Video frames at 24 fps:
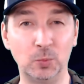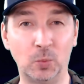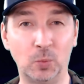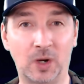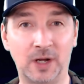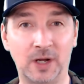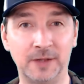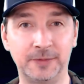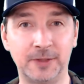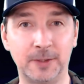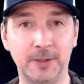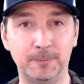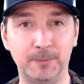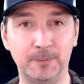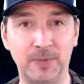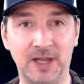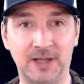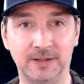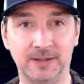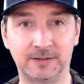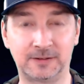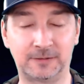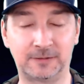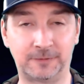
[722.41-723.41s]
want the
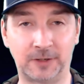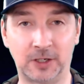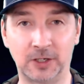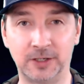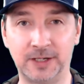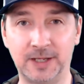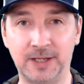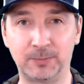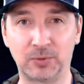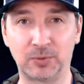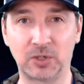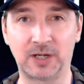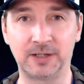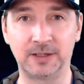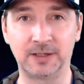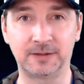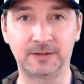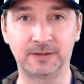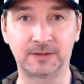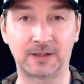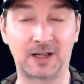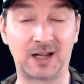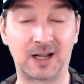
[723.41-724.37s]
best Faraday products